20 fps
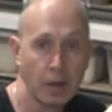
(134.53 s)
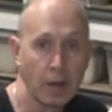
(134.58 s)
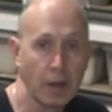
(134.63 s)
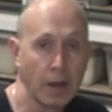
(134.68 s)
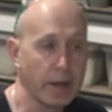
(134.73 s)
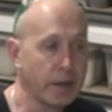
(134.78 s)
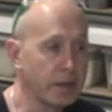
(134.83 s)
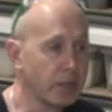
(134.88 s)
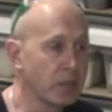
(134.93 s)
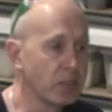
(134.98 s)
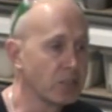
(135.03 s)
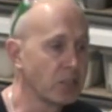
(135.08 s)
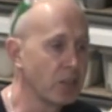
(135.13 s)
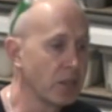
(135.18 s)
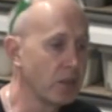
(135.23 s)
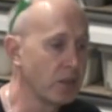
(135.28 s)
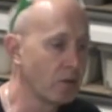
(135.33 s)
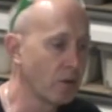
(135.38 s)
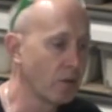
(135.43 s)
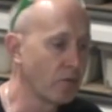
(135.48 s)
And you can
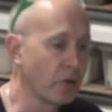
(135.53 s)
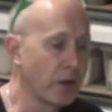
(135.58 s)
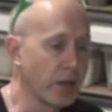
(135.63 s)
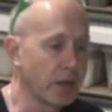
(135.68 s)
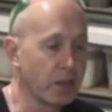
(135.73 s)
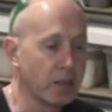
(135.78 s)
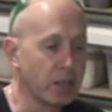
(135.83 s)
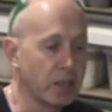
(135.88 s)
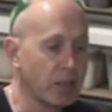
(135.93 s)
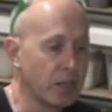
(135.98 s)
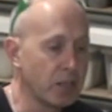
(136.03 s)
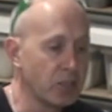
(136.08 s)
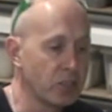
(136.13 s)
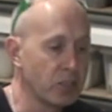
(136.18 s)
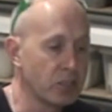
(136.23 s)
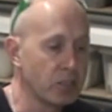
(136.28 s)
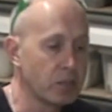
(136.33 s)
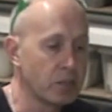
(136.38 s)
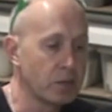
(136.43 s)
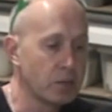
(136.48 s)
see I've rounded the
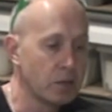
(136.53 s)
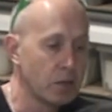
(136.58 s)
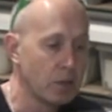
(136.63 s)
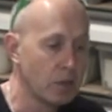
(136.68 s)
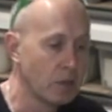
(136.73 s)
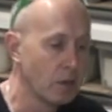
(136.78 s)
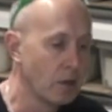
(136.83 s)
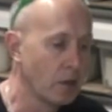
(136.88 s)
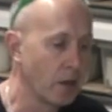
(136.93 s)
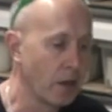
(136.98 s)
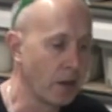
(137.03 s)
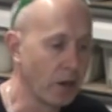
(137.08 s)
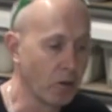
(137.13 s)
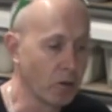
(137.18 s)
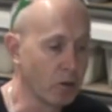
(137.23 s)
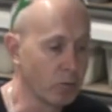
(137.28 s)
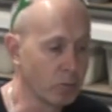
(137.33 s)
edges, and